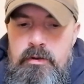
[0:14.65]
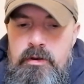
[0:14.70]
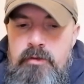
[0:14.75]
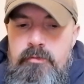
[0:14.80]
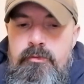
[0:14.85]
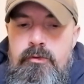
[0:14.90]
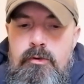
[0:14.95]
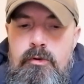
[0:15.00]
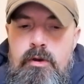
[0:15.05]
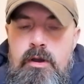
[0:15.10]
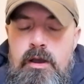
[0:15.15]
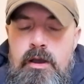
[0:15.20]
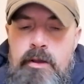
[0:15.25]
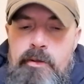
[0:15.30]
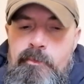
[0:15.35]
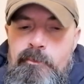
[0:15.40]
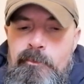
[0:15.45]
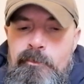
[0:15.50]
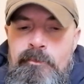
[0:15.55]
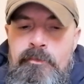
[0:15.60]
And I
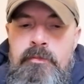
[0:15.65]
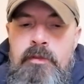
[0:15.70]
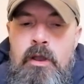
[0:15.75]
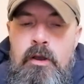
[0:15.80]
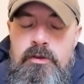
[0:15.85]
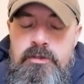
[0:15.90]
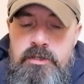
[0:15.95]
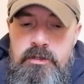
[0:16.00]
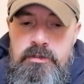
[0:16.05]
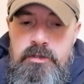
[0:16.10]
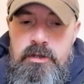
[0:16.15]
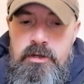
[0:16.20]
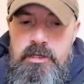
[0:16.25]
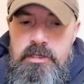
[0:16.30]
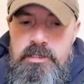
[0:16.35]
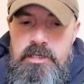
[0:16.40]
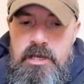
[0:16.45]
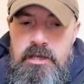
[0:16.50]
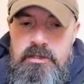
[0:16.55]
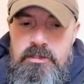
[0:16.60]
thought I was going to do
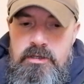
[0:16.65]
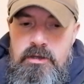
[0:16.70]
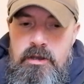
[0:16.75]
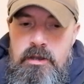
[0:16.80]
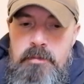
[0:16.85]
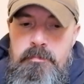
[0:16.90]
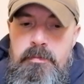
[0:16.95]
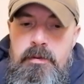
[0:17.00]
this outside,